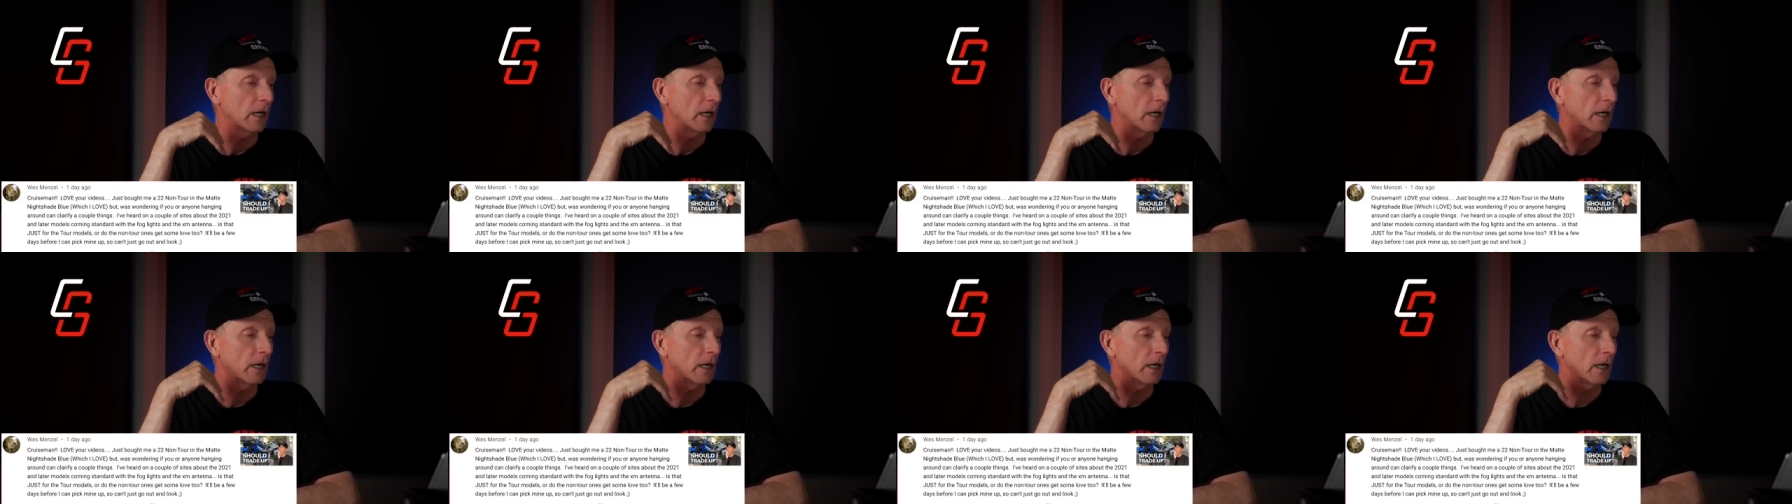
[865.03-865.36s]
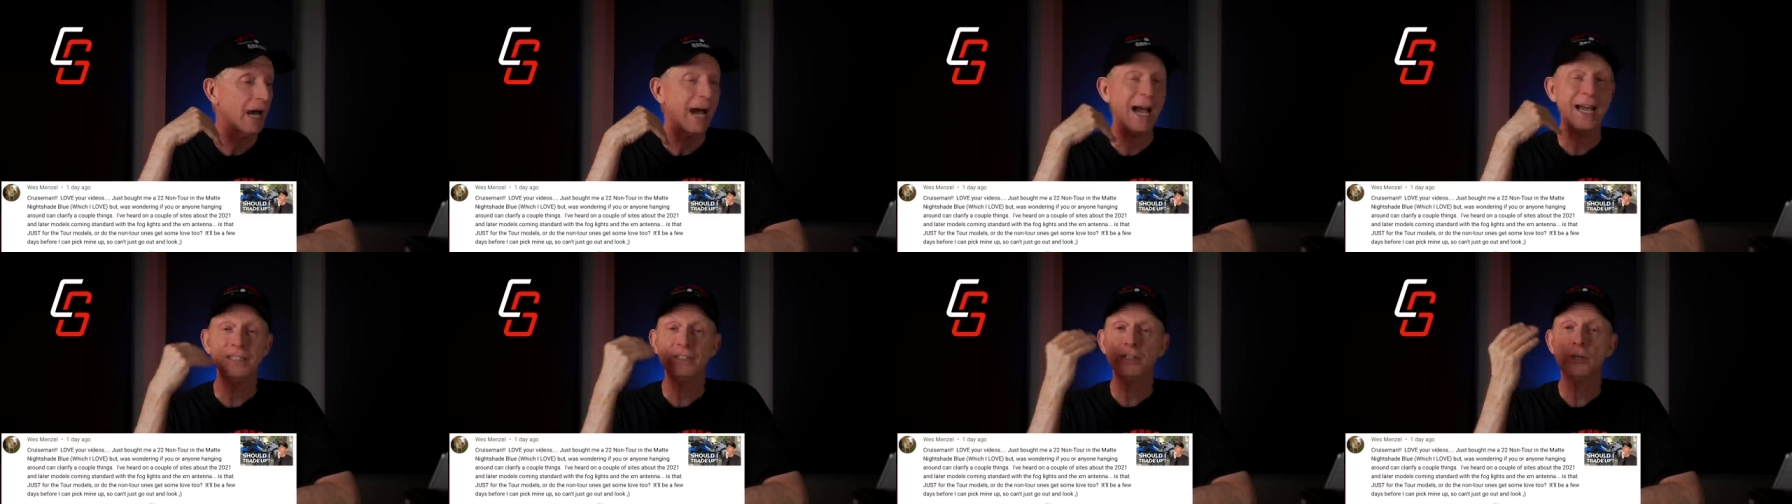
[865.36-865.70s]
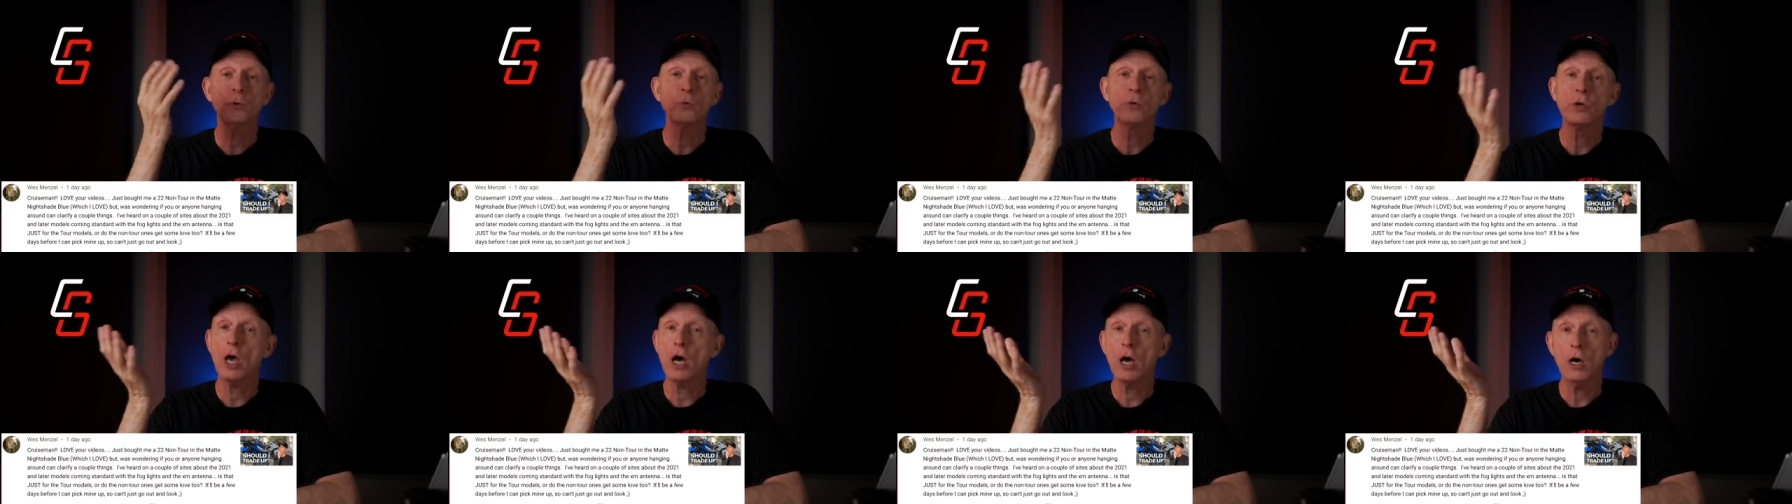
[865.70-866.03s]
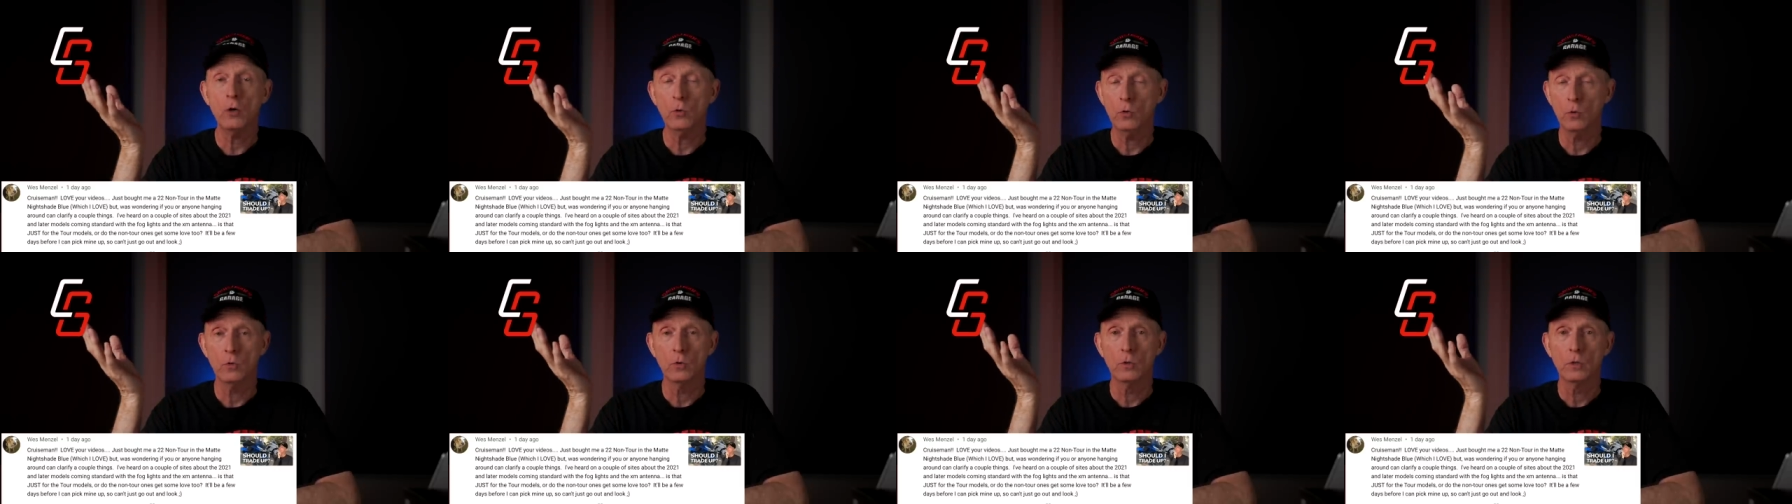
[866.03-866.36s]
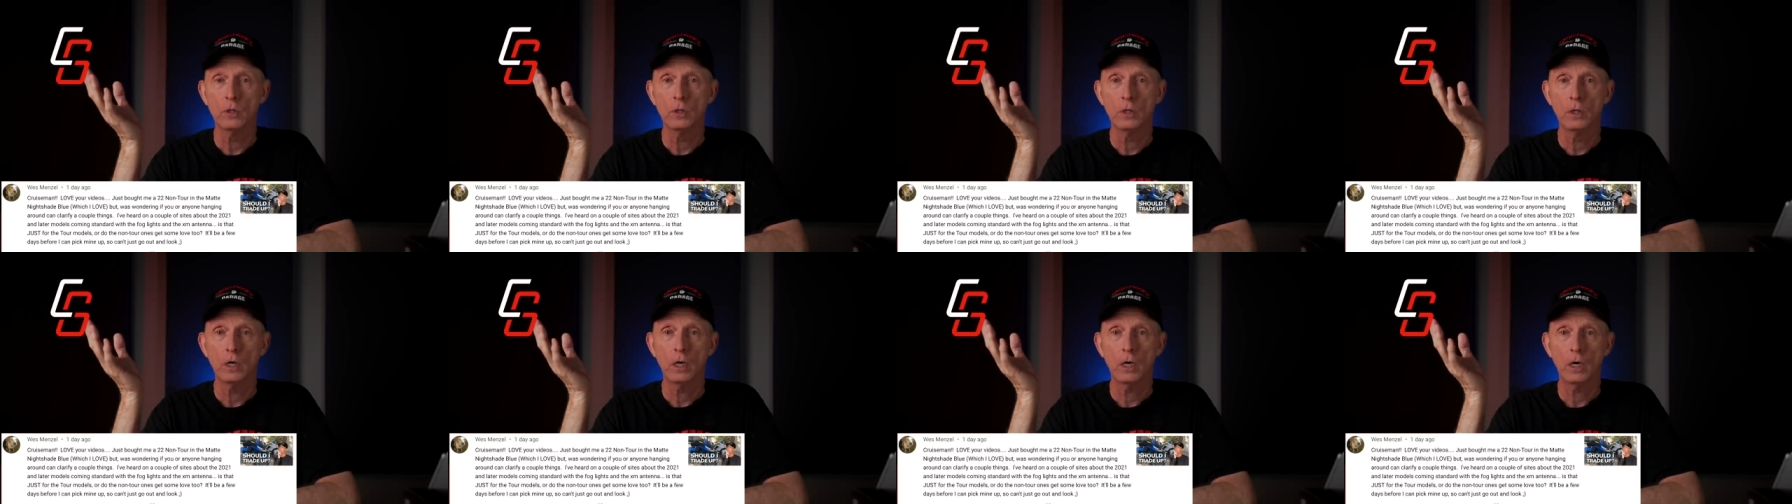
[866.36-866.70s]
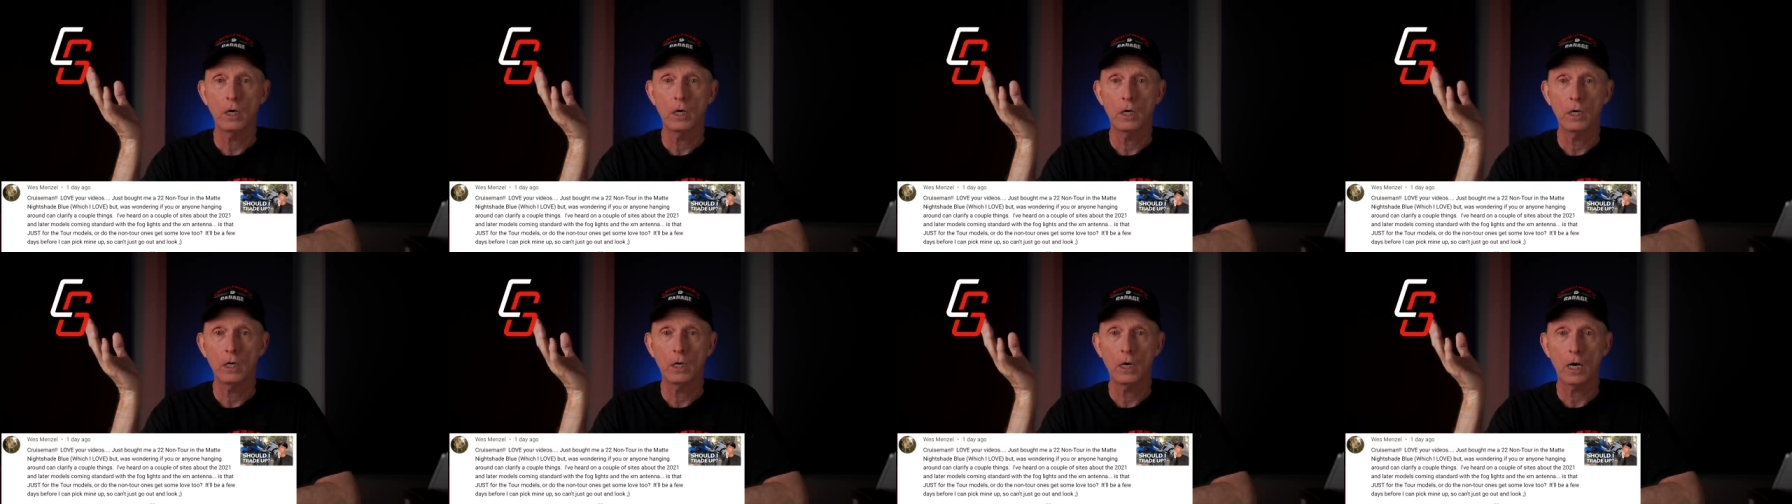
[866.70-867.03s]
Uh, I don't know.
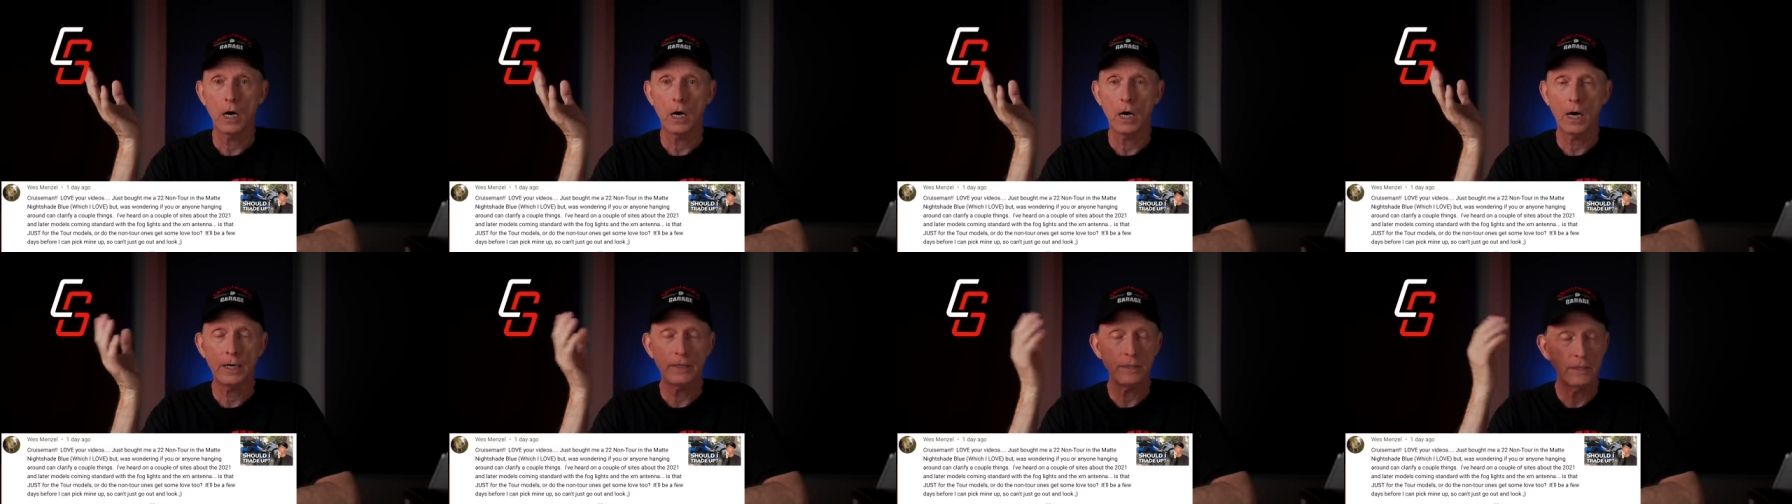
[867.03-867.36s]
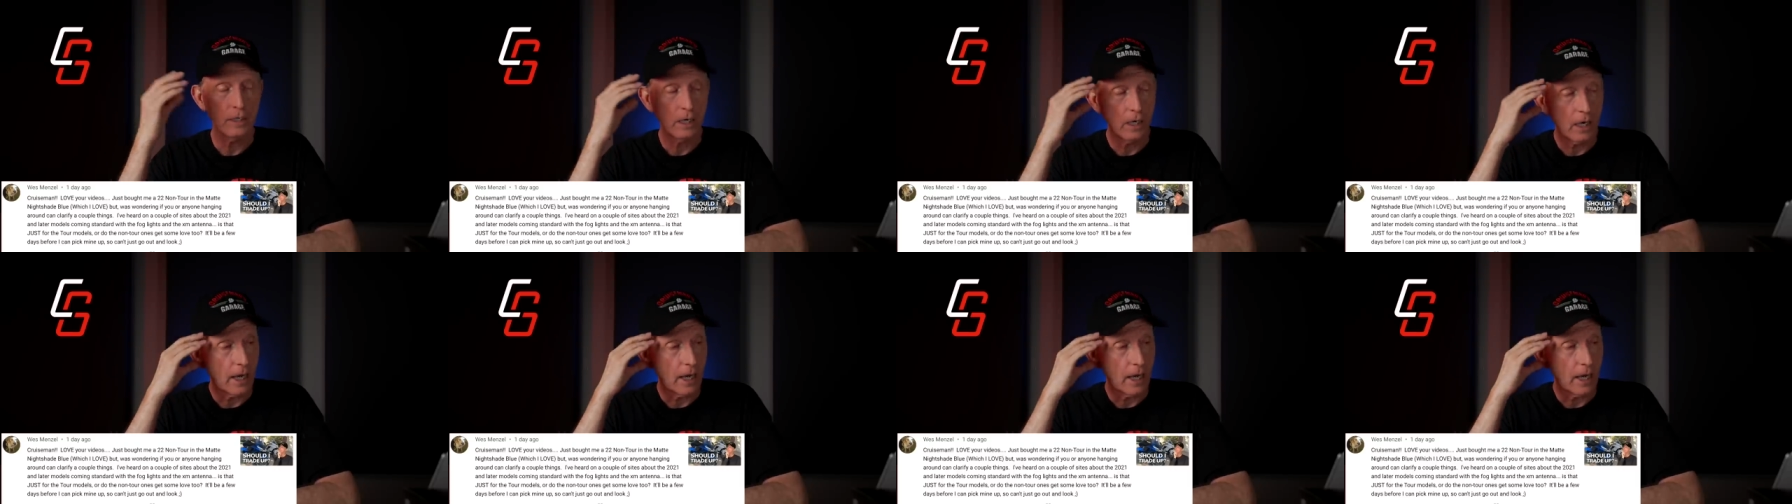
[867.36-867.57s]
Uh, I,